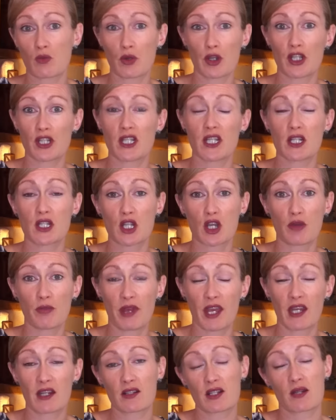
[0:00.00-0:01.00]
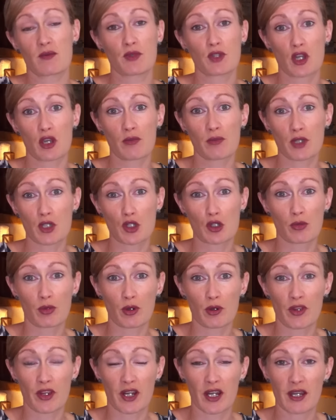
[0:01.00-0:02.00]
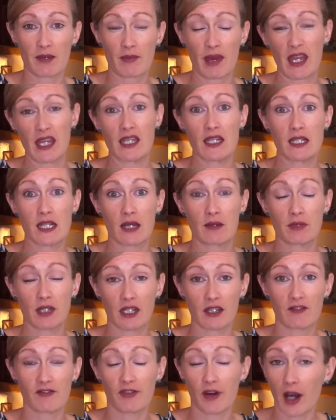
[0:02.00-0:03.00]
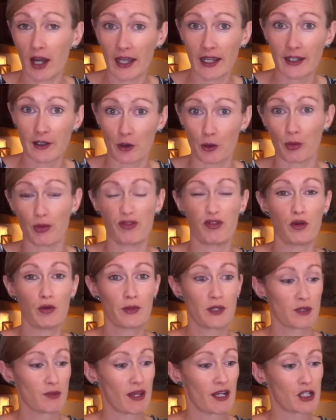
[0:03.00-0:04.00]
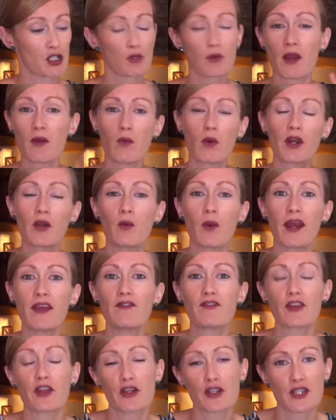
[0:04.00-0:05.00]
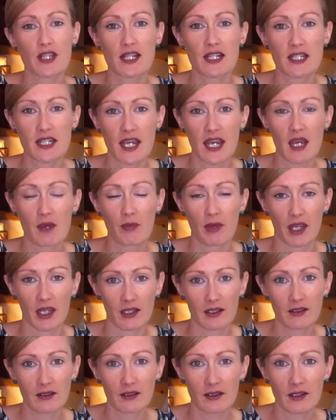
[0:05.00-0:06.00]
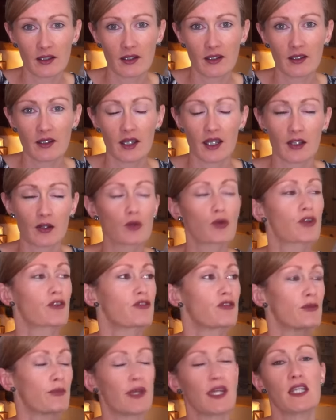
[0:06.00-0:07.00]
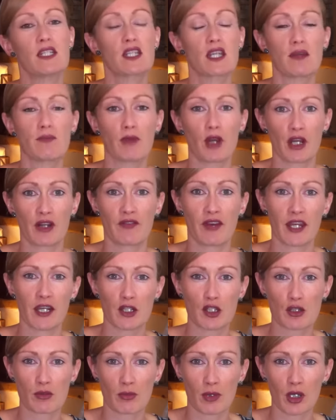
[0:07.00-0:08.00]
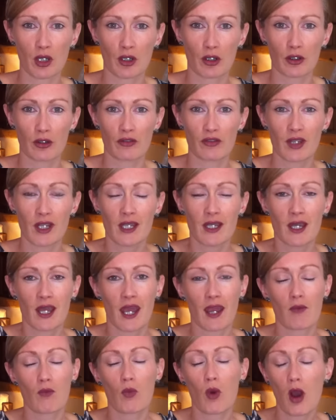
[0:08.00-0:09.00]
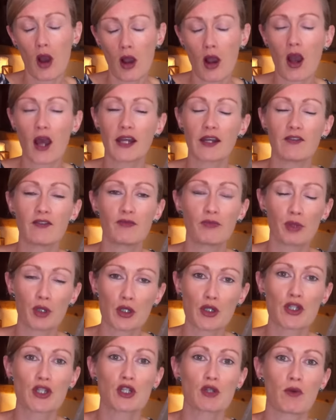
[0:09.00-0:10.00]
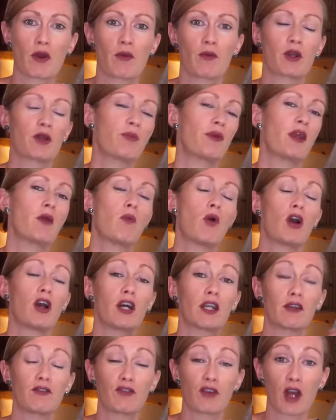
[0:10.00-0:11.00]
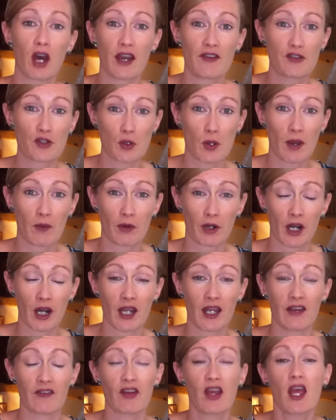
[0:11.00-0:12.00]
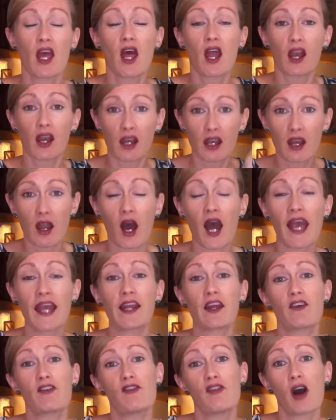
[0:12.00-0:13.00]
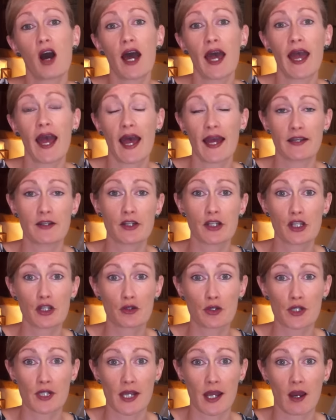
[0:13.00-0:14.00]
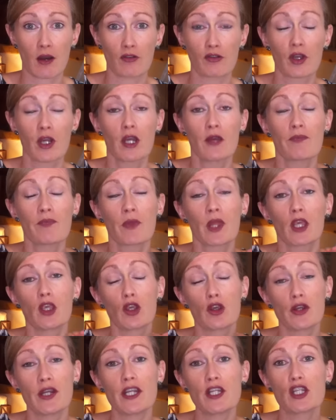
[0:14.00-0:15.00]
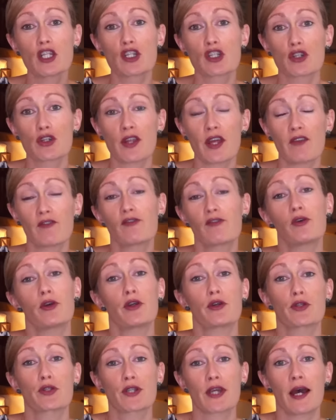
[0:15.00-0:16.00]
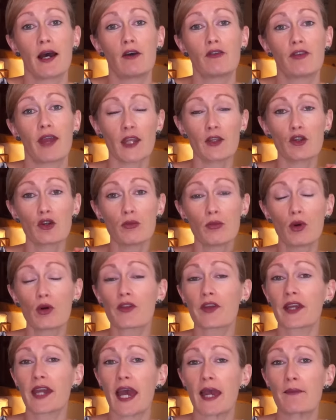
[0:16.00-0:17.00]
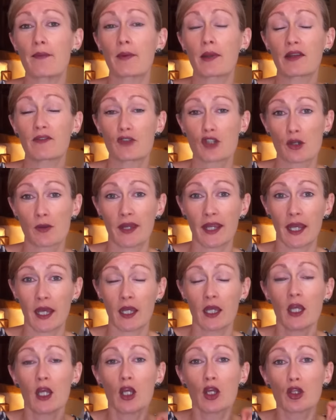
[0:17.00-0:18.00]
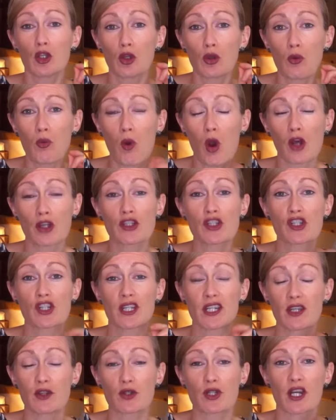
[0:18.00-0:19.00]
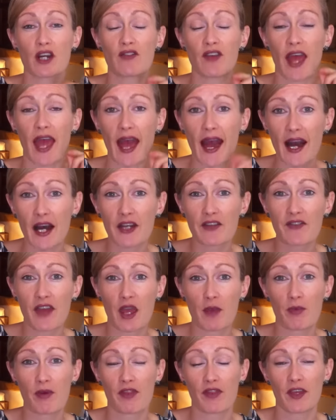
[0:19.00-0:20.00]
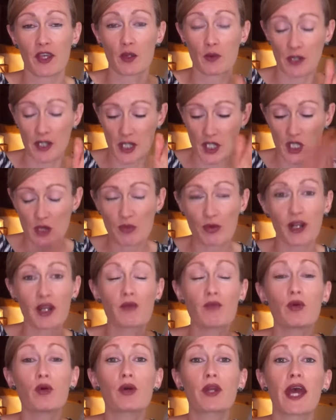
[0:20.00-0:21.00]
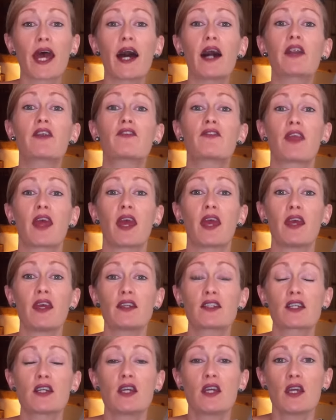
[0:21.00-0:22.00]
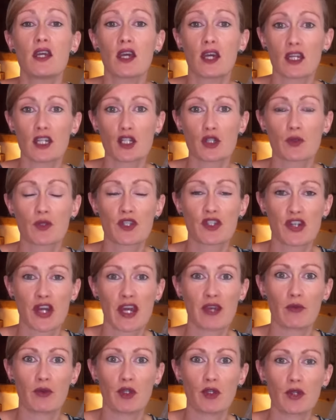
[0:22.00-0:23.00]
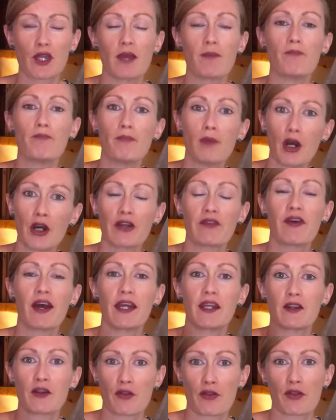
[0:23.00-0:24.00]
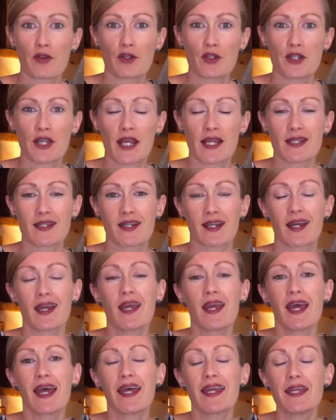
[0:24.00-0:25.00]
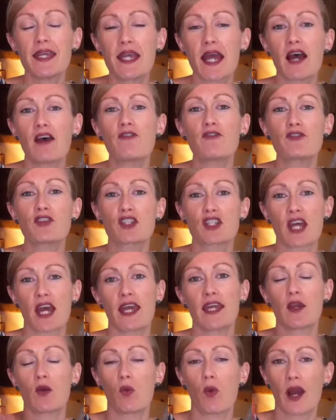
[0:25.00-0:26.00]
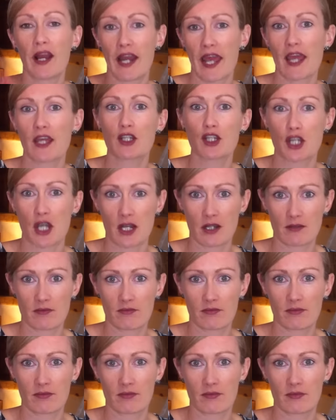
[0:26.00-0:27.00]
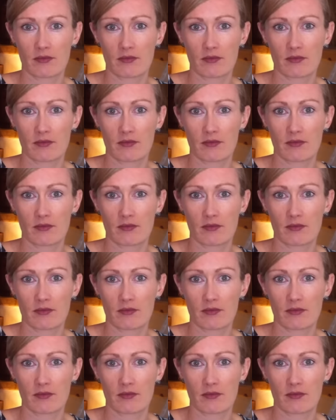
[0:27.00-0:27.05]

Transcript: at work gets so bad because I'm so miserable that I may end up getting fired or performance managed. I want to wait for those things to happen in order for me to get motivated to move. And what kind of person do I want to be and what kind of life do I want to live? Light a fire under yourself. You need to do that for yourself, and you're more than capable of doing it. You want to get yourself out of apathy. You want to springboard out of that into a state where you get motivated and enthusiastic enough to take one action.